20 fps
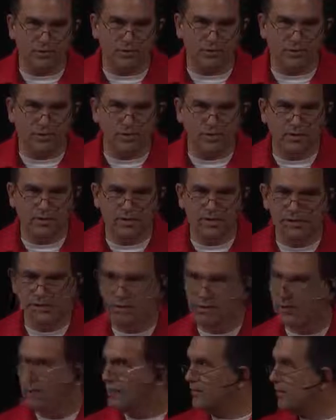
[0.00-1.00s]
Worth?
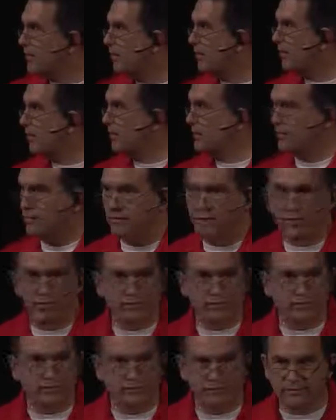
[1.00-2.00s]
And we're all looking
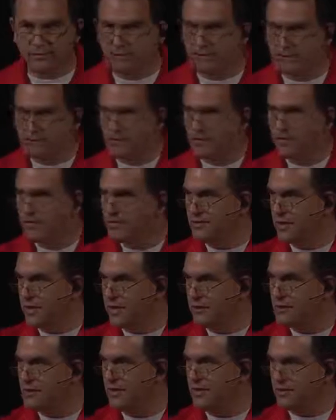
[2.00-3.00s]
around.
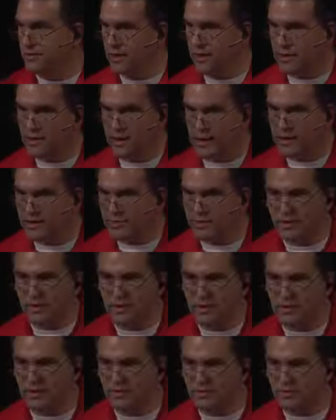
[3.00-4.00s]
Tom's like, yeah, guys, we
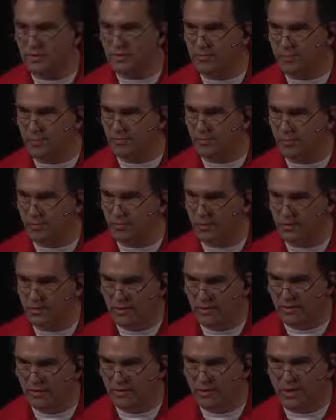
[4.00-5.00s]
need to get something. So
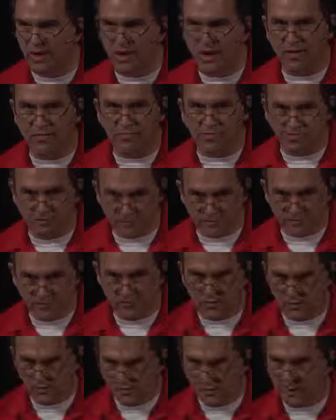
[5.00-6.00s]
Tom
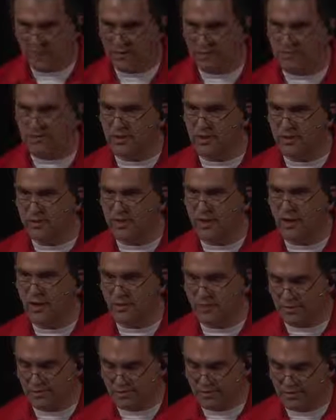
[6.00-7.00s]
got his team
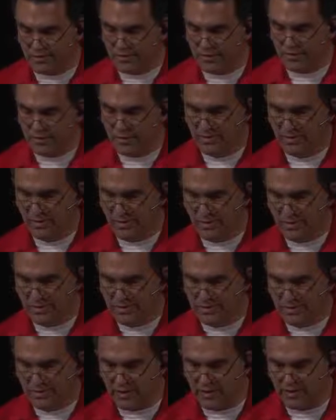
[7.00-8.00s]
together.
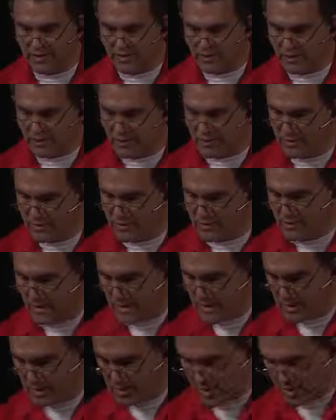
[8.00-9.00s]
He's uh,
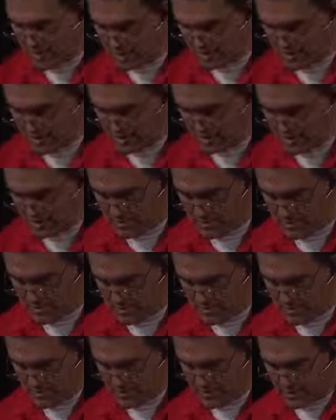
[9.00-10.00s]
invited men
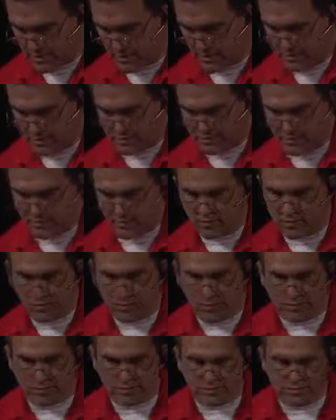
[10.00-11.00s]
to come to several
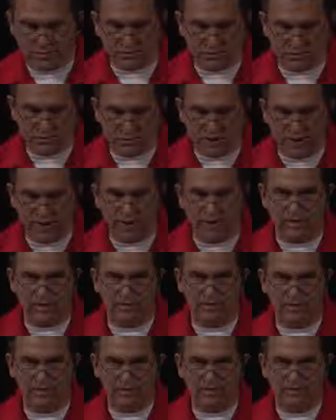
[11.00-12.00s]
meetings to start planning
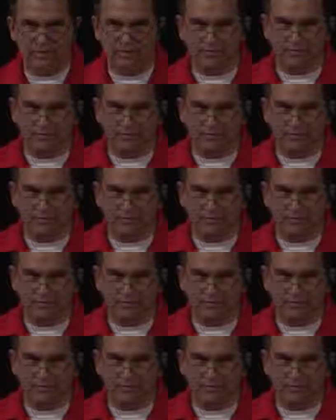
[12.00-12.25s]
this thing.